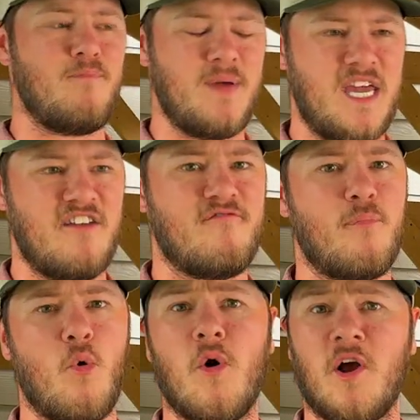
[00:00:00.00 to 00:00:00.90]
beef,
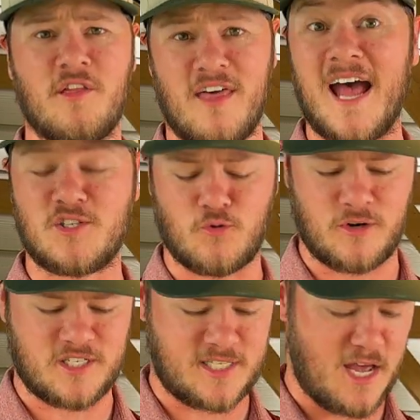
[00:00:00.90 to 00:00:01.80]
pork, that
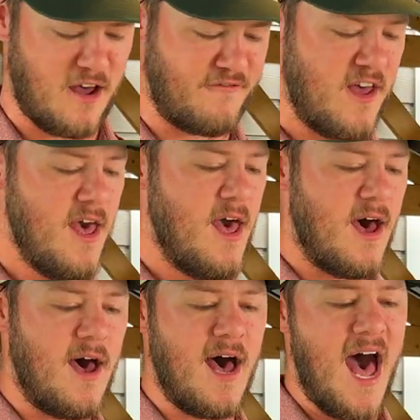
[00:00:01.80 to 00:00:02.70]
sort of stuff.
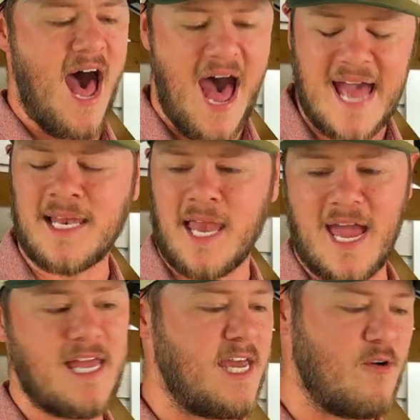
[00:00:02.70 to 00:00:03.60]
I
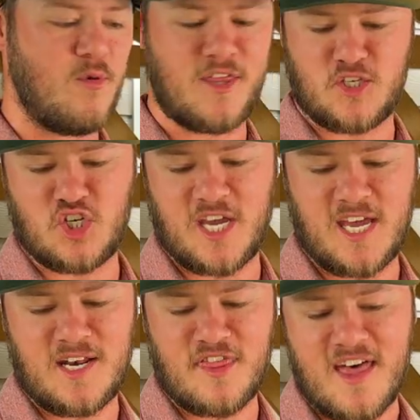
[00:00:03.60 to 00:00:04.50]
like it with
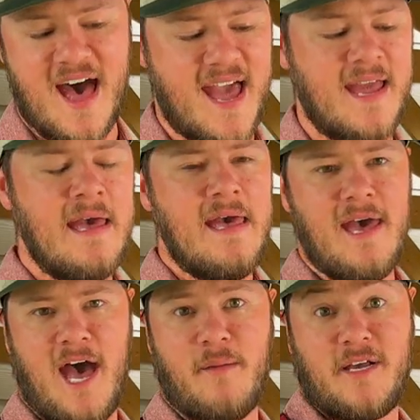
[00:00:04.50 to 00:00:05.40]
chicken thigh
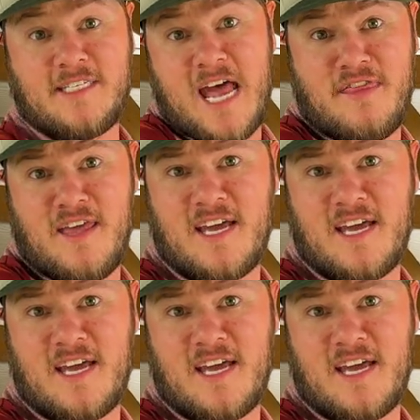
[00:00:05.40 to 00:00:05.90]
because I think